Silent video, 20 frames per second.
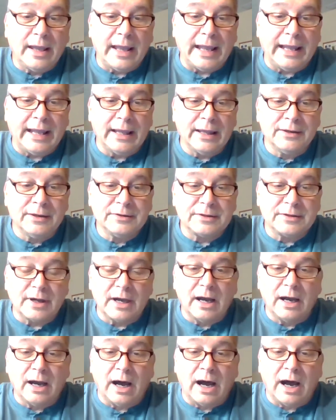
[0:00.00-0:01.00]
and mm-hmm.
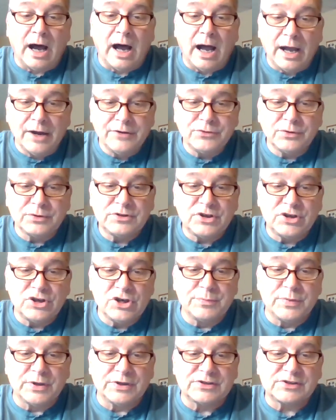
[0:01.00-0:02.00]
a hundred
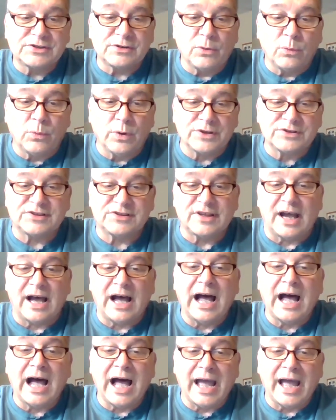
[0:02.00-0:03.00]
cubits was the
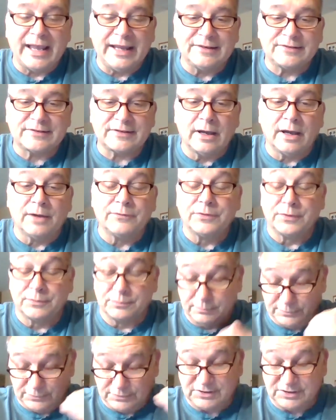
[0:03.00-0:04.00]
height of the
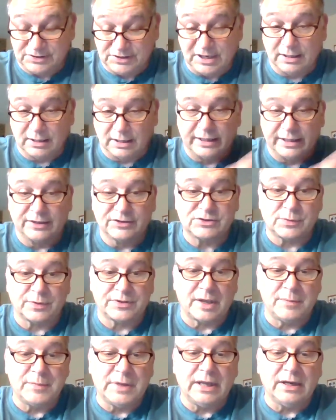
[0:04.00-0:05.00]
ceiling, is what
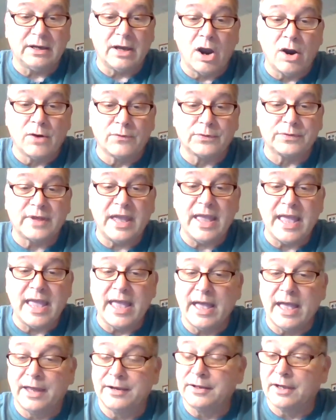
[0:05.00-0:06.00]
they mean, over the
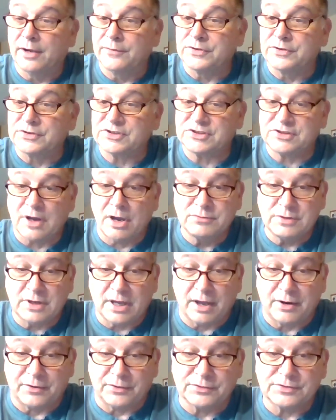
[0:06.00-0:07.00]
head of the
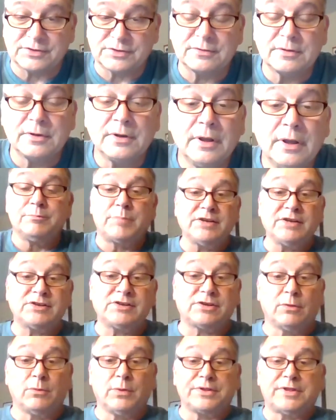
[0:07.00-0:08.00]
stonecutters. Based
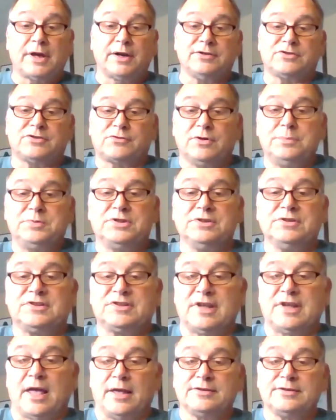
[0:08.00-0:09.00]
on what that inscription
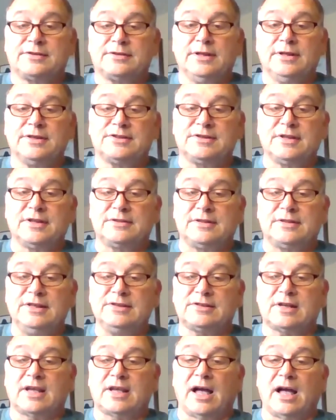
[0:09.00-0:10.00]
says, is that
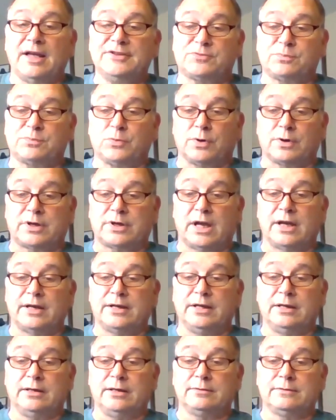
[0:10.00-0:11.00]
these guys were
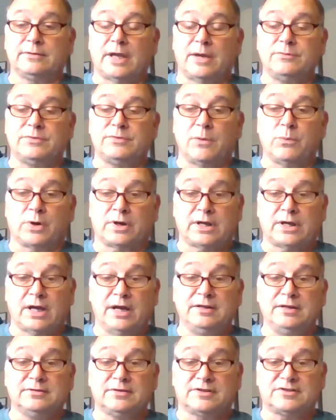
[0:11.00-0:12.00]
cutting they, they were
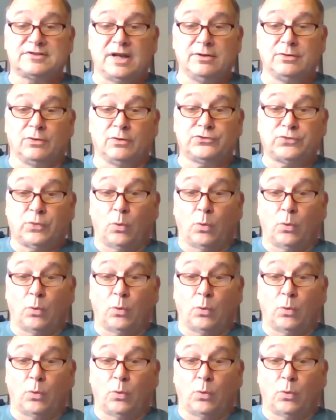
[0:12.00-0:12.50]
cutting the tunnel